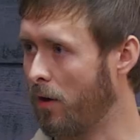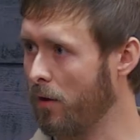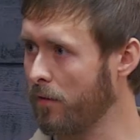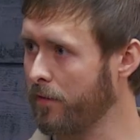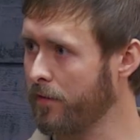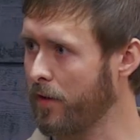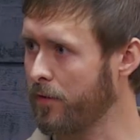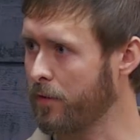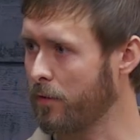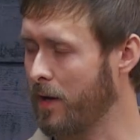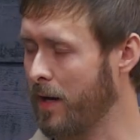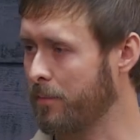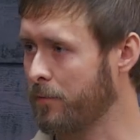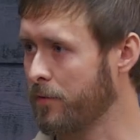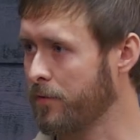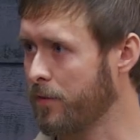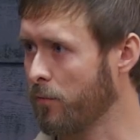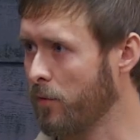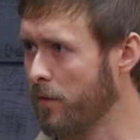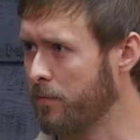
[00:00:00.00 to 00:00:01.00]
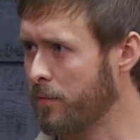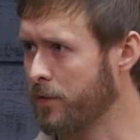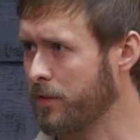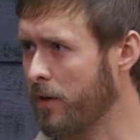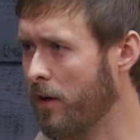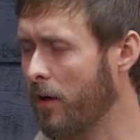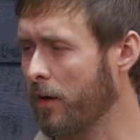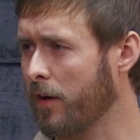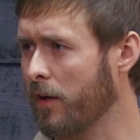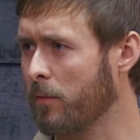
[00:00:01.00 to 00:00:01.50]
all of the other raptors that we've been
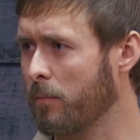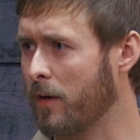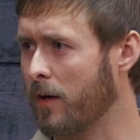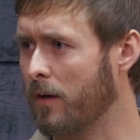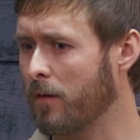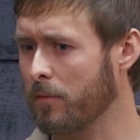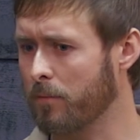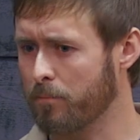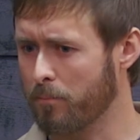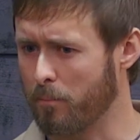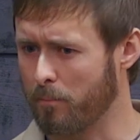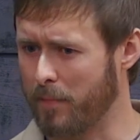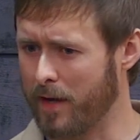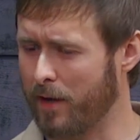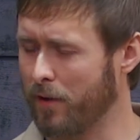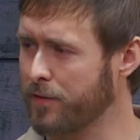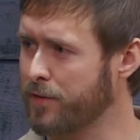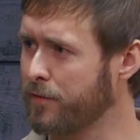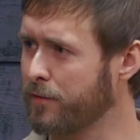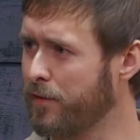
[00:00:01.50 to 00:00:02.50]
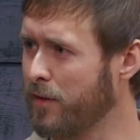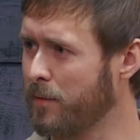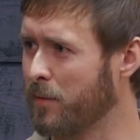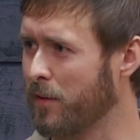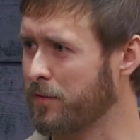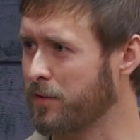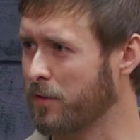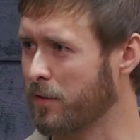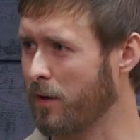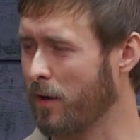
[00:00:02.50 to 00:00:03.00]
talking about, males and
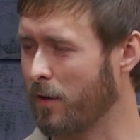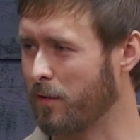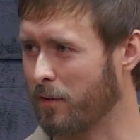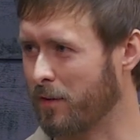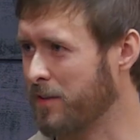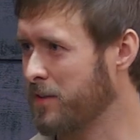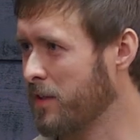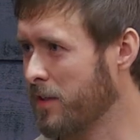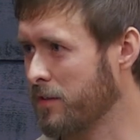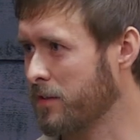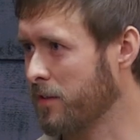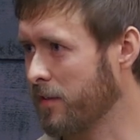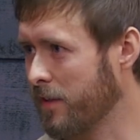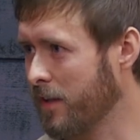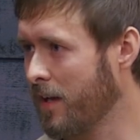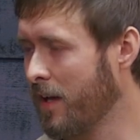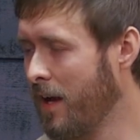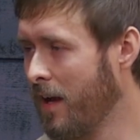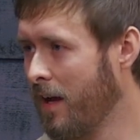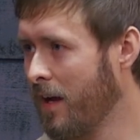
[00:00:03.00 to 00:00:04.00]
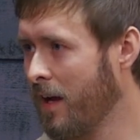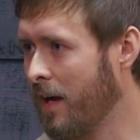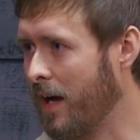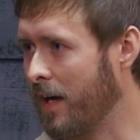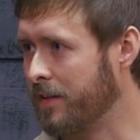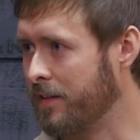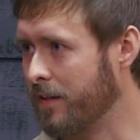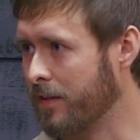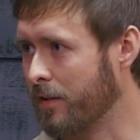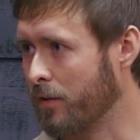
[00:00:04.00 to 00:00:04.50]
females are colored essentially
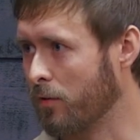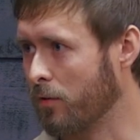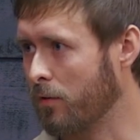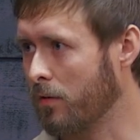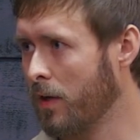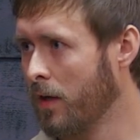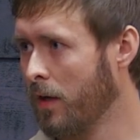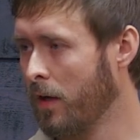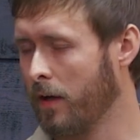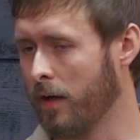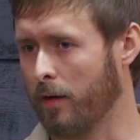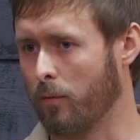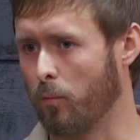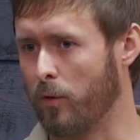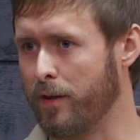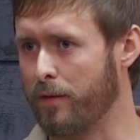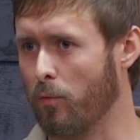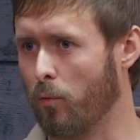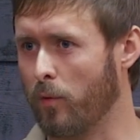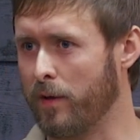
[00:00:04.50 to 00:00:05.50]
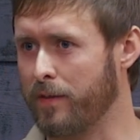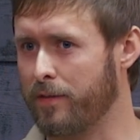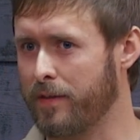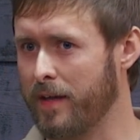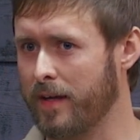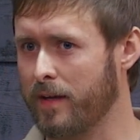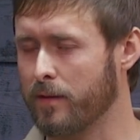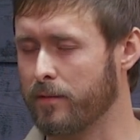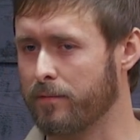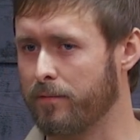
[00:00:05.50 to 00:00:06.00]
identical. And we, we
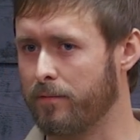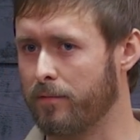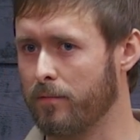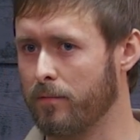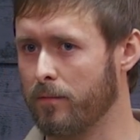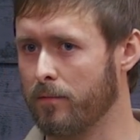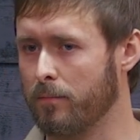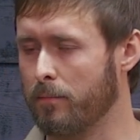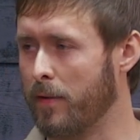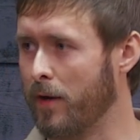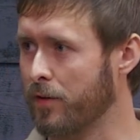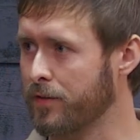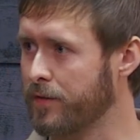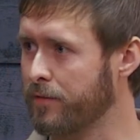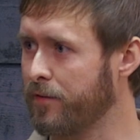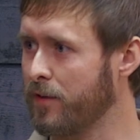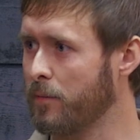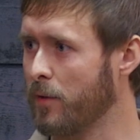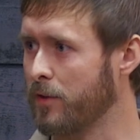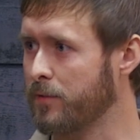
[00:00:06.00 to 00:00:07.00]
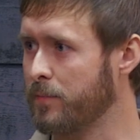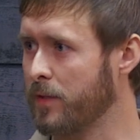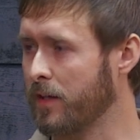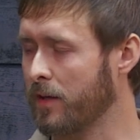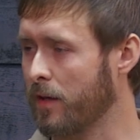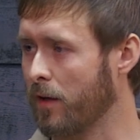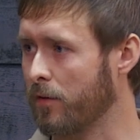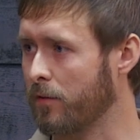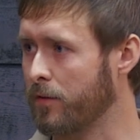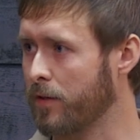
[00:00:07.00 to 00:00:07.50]
think of males and females
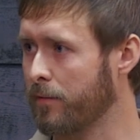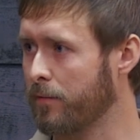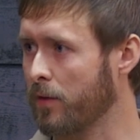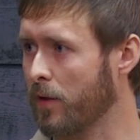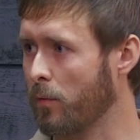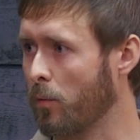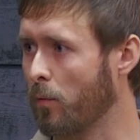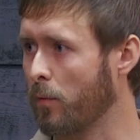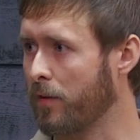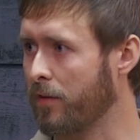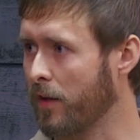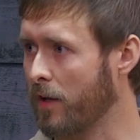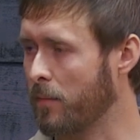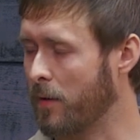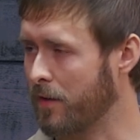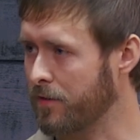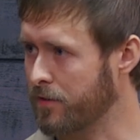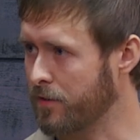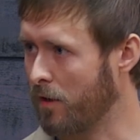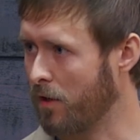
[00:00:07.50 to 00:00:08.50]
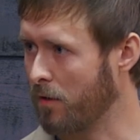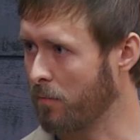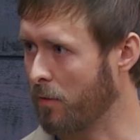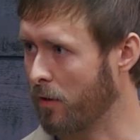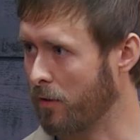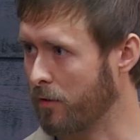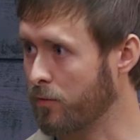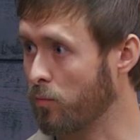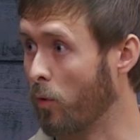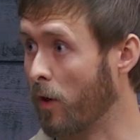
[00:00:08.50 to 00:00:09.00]
being colored differently when we think about
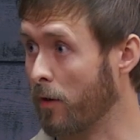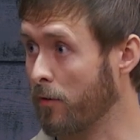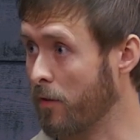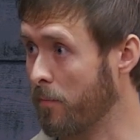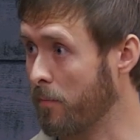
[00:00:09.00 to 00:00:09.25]
songbirds, where